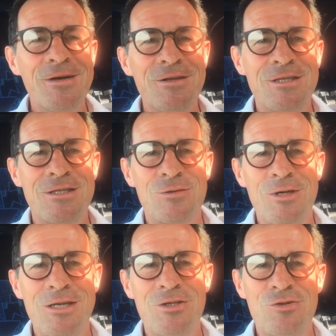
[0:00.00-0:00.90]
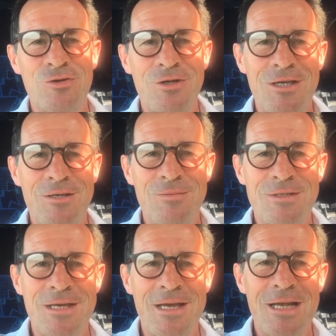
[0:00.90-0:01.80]
Sweet dreams
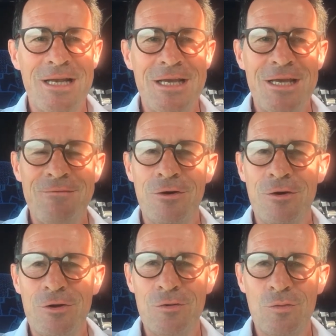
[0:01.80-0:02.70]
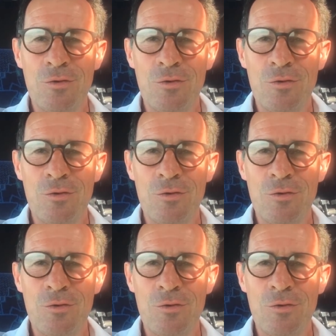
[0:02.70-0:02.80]
that leave all